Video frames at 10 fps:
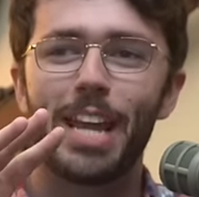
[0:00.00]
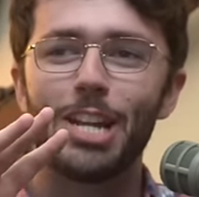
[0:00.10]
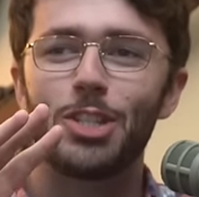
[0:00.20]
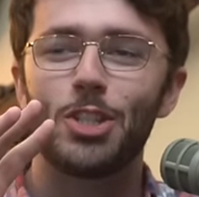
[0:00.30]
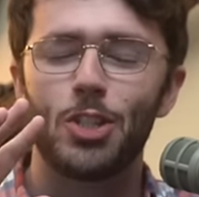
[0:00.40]

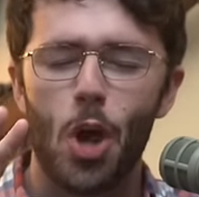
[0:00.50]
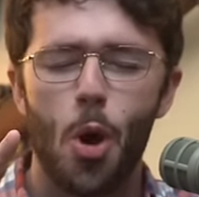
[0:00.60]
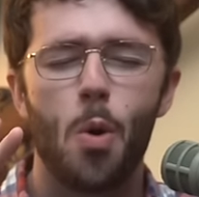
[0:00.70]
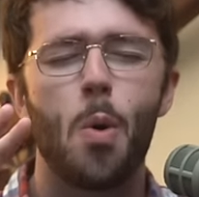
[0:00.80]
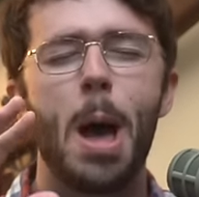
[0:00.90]
get
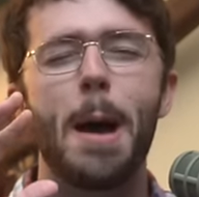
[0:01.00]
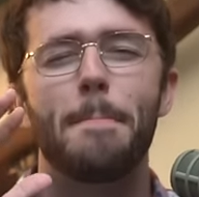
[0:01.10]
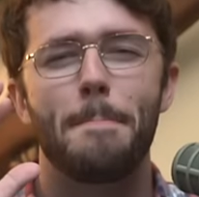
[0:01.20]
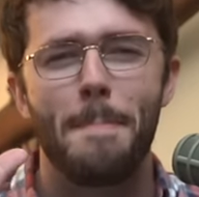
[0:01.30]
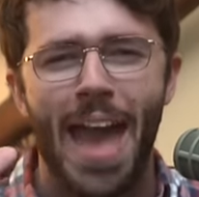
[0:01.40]
so
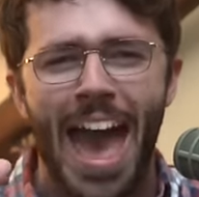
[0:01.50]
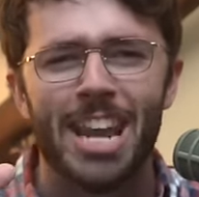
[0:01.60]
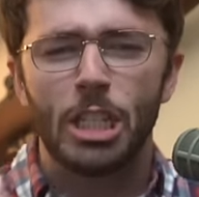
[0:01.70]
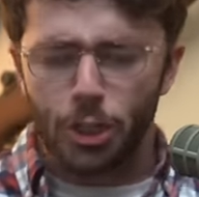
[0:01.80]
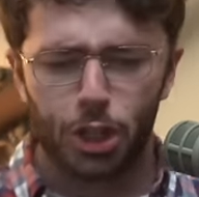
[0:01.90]
mad.